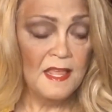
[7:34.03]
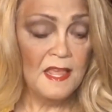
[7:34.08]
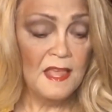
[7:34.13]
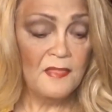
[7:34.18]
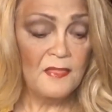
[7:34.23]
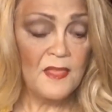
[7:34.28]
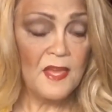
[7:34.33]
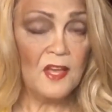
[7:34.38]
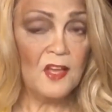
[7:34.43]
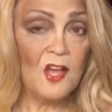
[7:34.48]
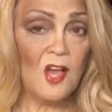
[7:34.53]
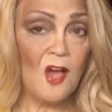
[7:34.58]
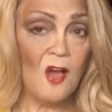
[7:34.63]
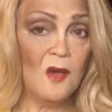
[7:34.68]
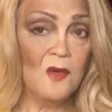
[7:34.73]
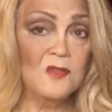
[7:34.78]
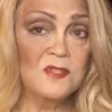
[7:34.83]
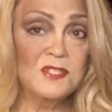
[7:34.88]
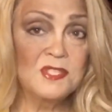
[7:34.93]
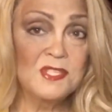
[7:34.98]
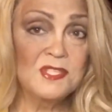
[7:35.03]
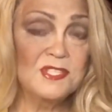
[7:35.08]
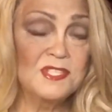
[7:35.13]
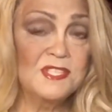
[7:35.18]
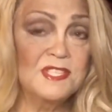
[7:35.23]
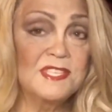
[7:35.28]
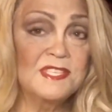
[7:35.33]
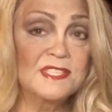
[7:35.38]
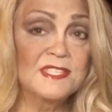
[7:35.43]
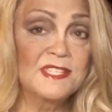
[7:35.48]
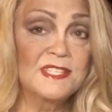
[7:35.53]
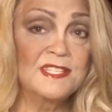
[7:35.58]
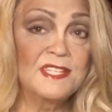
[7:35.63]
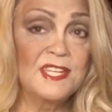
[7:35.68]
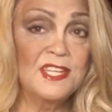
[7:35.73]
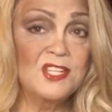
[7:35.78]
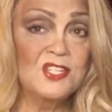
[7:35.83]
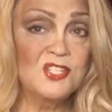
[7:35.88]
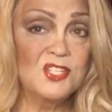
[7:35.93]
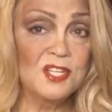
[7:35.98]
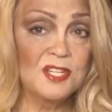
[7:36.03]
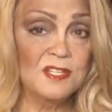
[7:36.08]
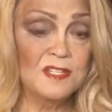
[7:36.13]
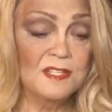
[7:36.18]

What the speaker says: that causes this condition.